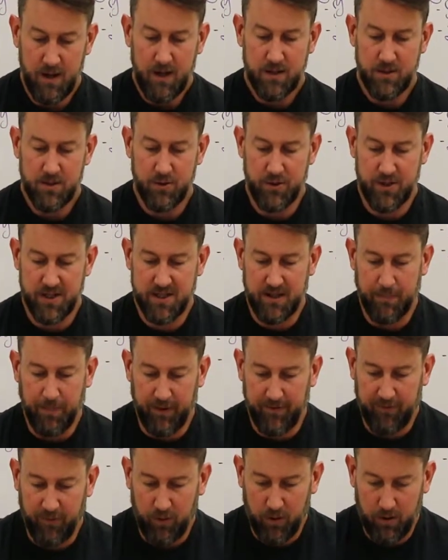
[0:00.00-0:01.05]
So just like
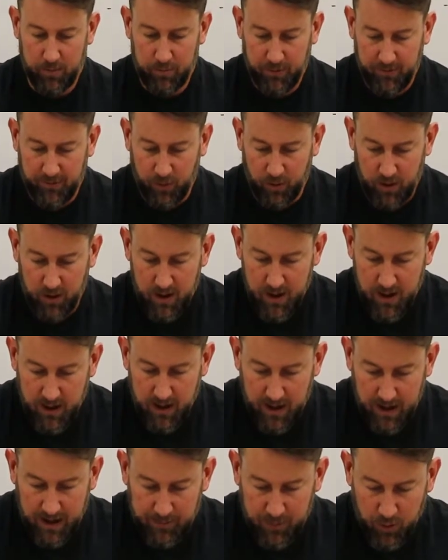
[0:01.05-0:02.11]
before,
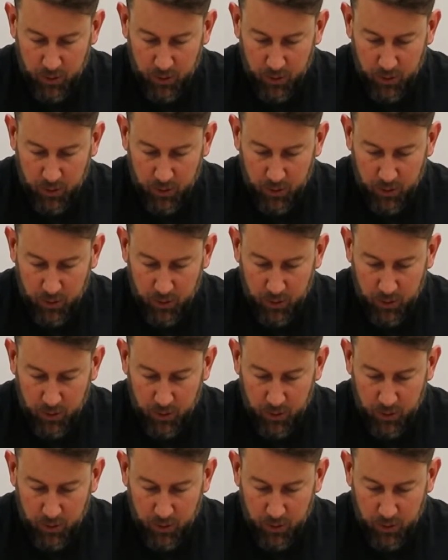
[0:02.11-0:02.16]
I'm